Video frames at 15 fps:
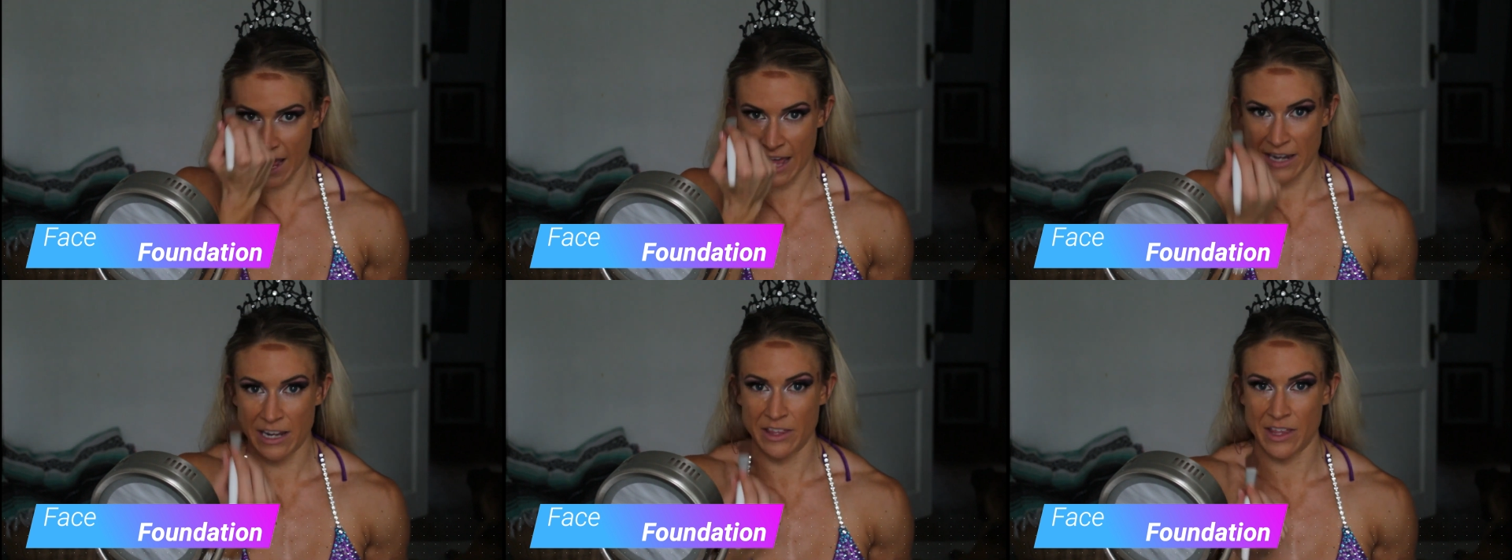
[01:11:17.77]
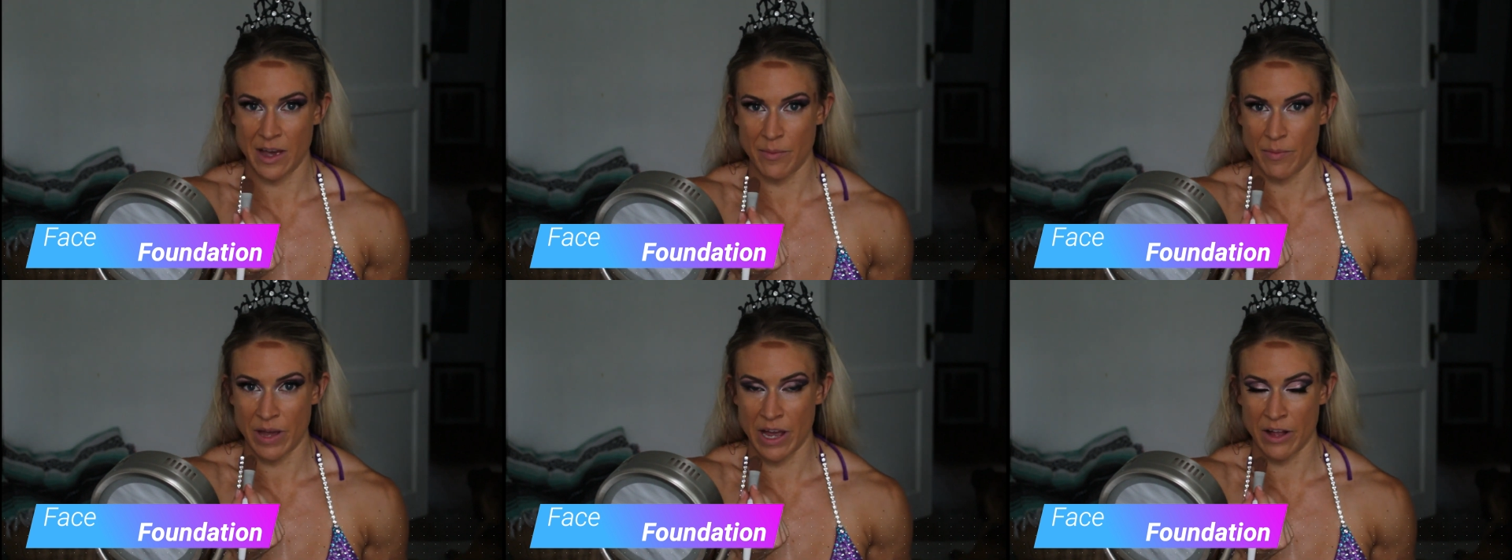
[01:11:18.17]
I need
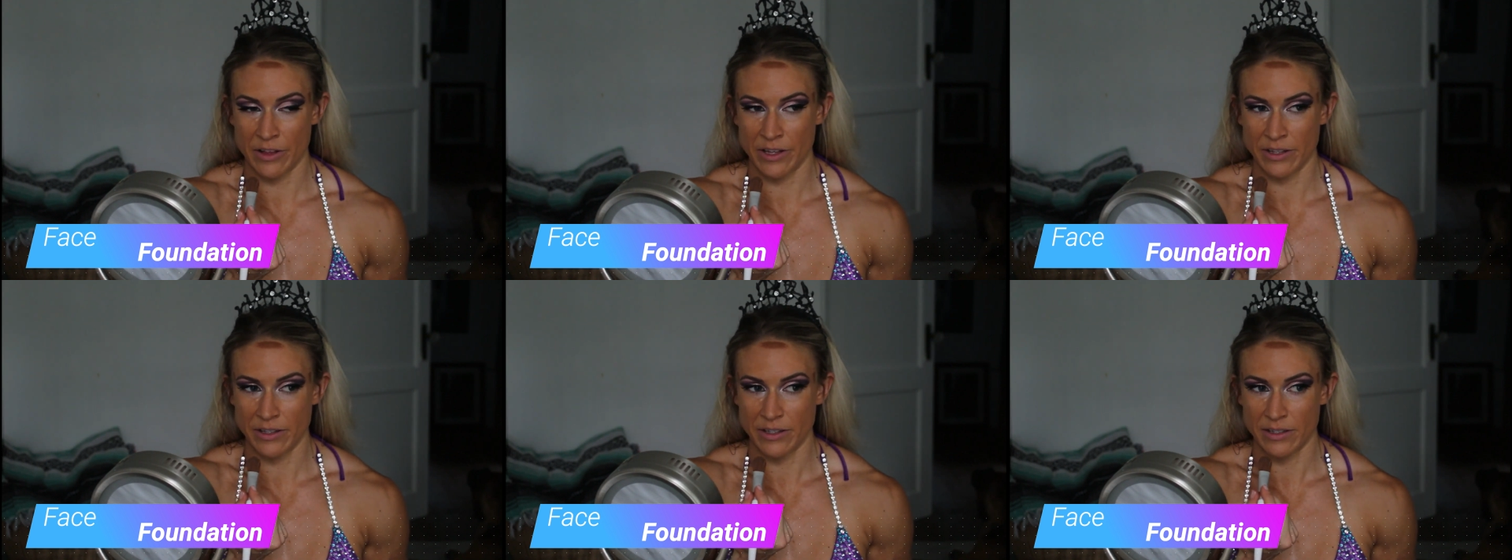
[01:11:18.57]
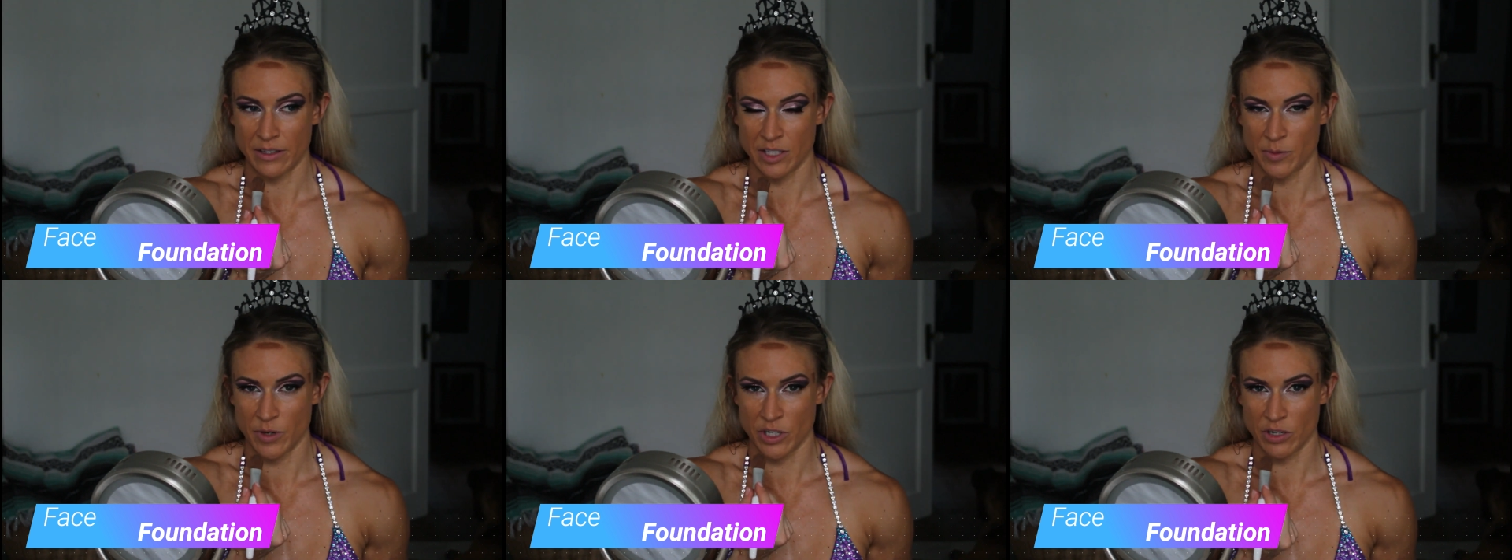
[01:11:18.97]
that balance,
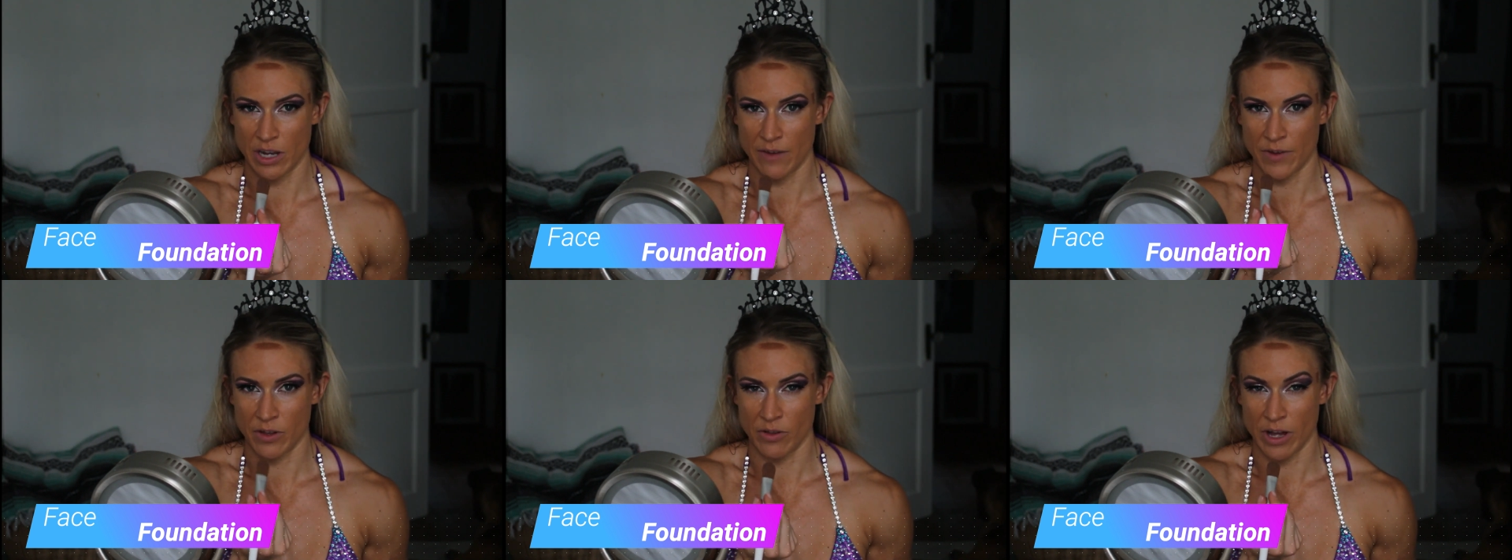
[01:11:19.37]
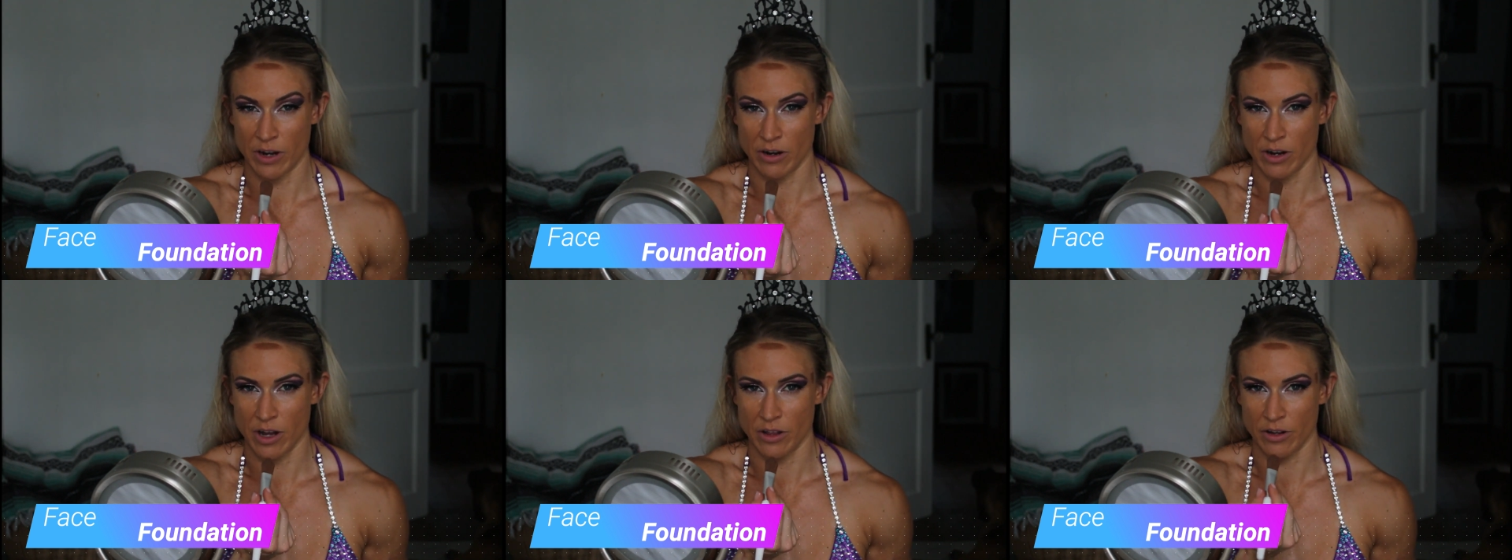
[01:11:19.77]
especially having
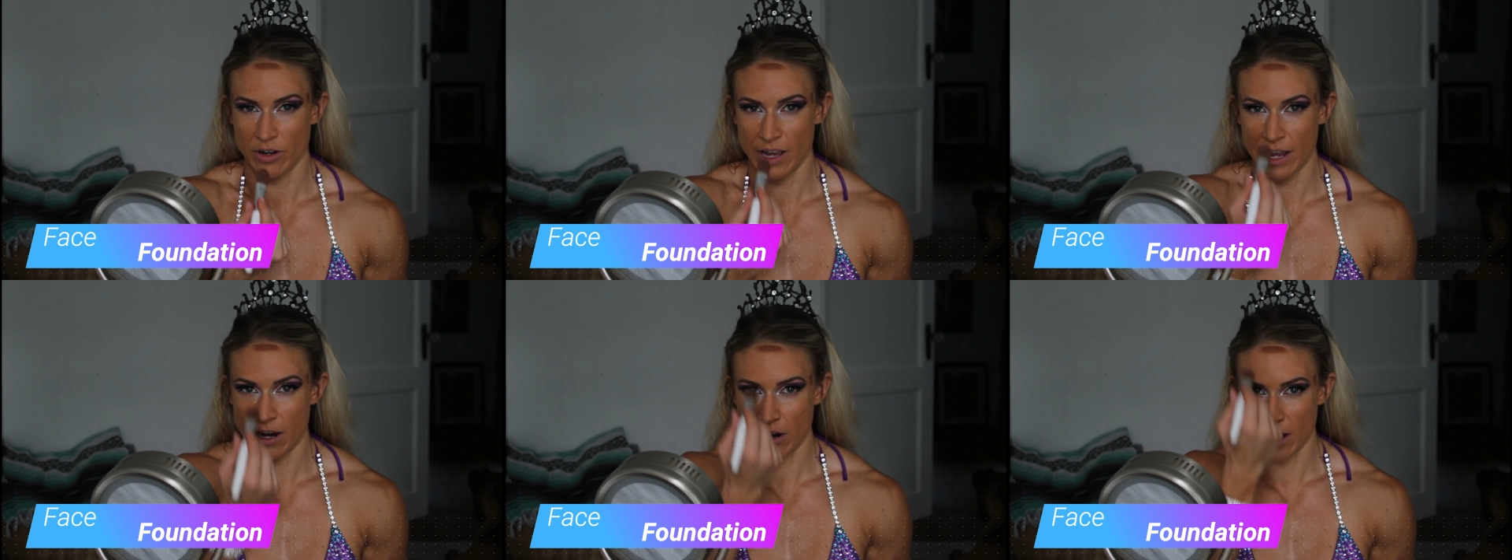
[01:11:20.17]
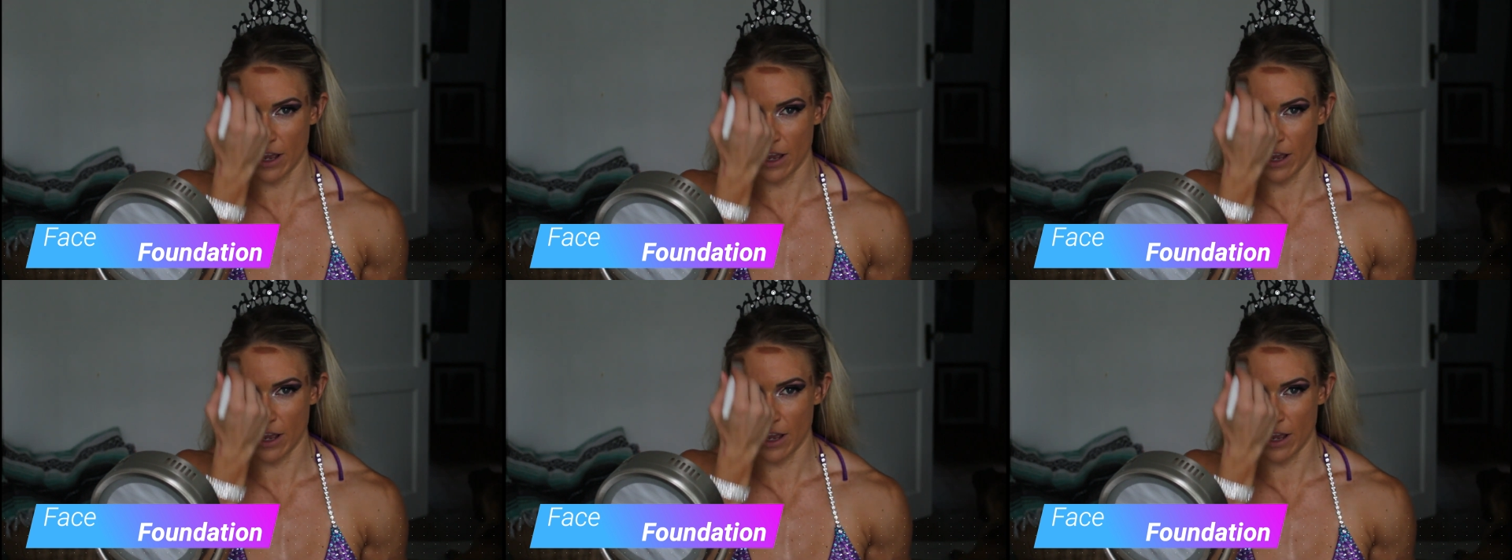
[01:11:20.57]
lighter colored hair.